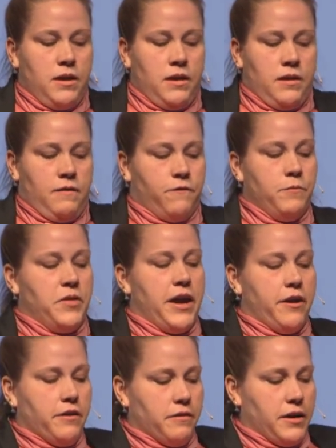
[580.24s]
From
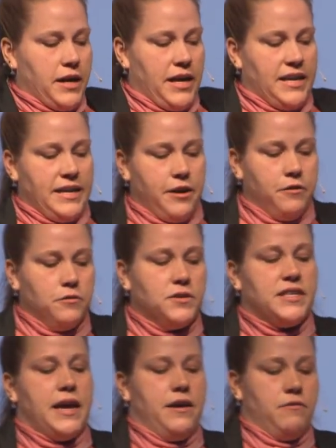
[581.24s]
there, it narrows
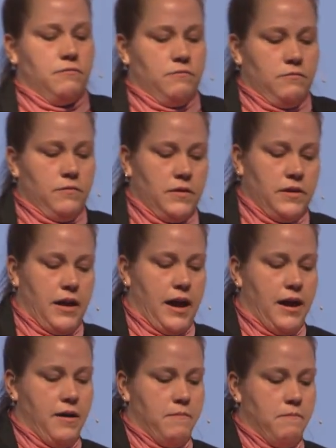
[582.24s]
down
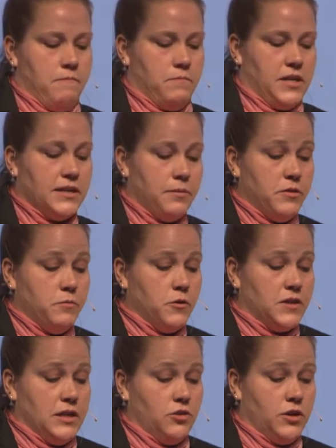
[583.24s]
to some of the
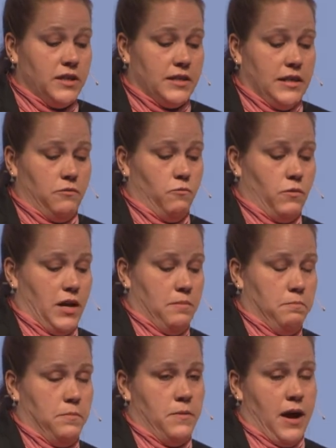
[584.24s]
most interesting
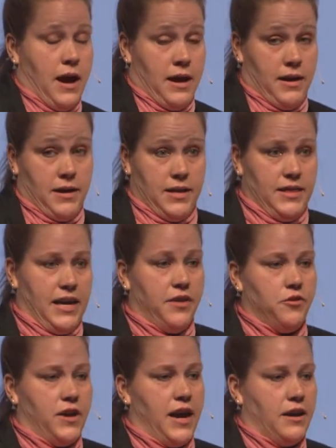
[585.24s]
in the
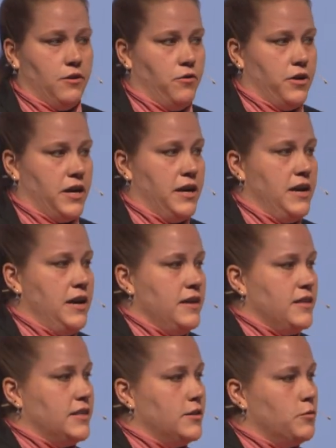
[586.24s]
other category.
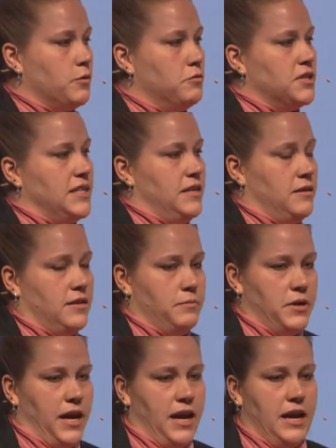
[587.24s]
This is where we're seeing the
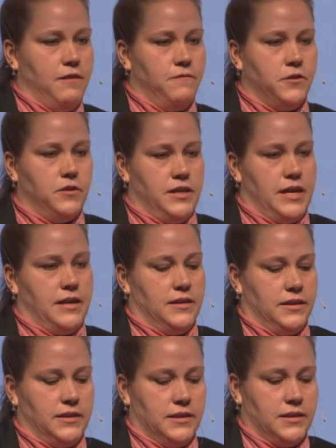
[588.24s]
behavioral
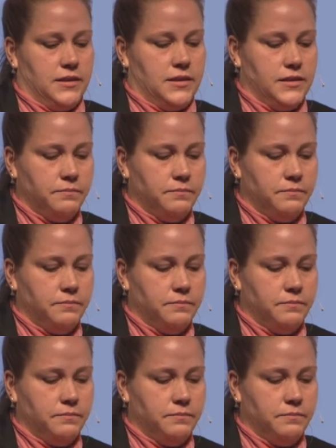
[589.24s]
analysis.